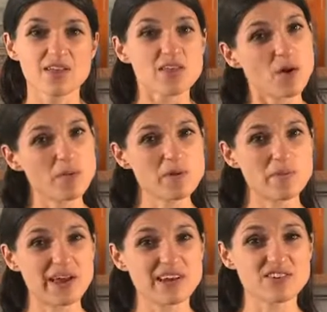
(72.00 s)
The
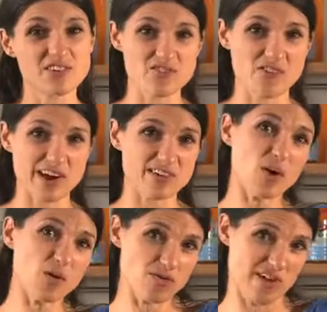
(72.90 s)
OmniBlend can grind
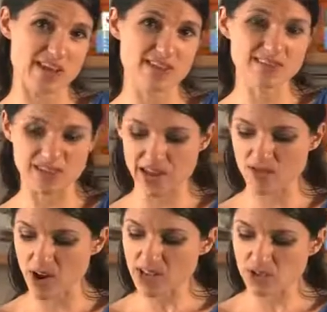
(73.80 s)
whole grains like
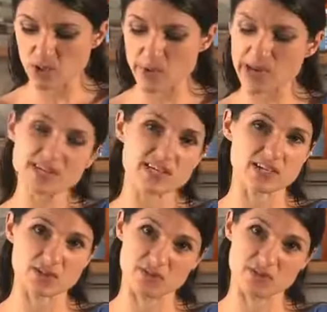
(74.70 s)
rice or wheat into